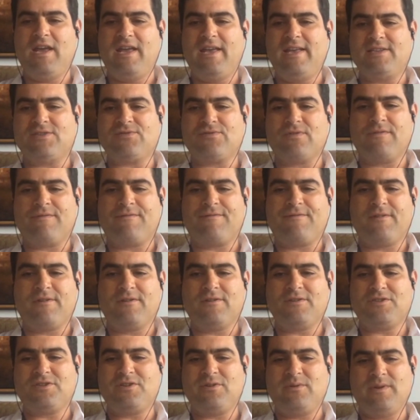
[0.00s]
is
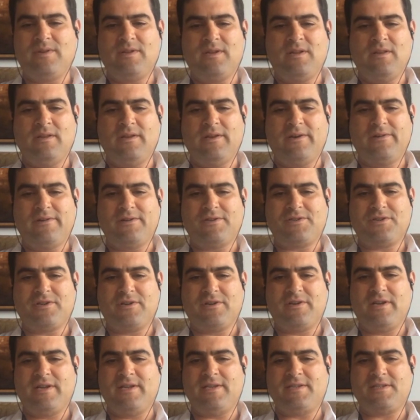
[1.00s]
referred to in the
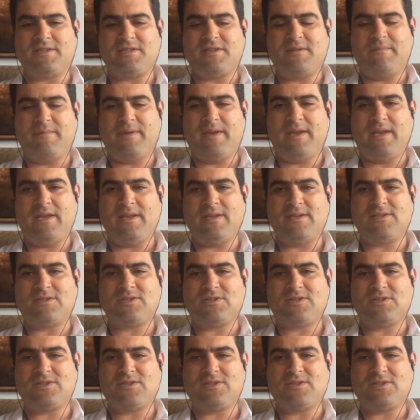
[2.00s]
literature is to me,